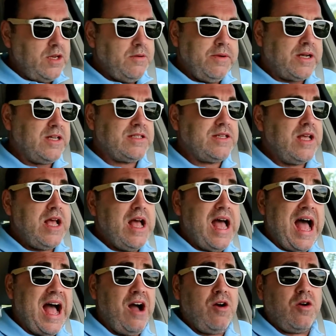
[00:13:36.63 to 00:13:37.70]
because
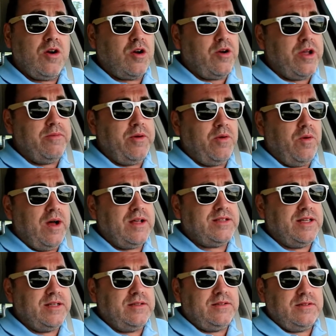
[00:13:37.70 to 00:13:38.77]
our agreement
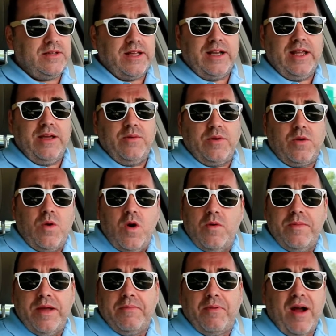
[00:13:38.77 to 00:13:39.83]
wasn't that he would
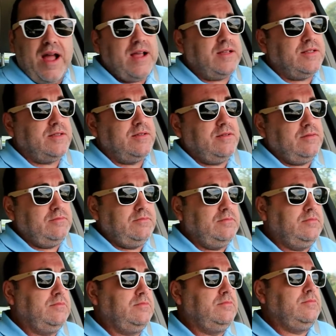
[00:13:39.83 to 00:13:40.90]
quote me a price.
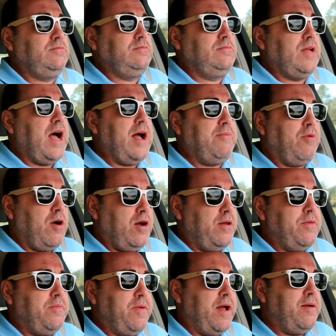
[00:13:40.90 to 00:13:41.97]
I brought
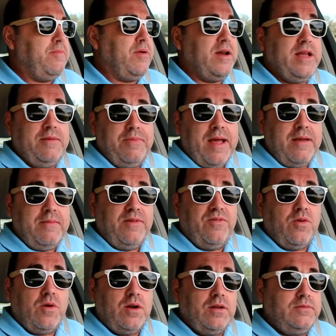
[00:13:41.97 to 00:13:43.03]
in the paper and he'd pay me
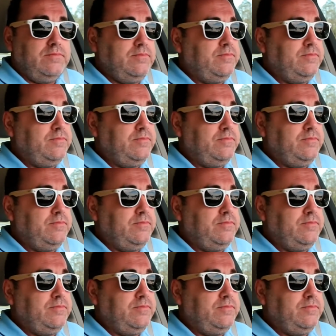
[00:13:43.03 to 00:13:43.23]
for it.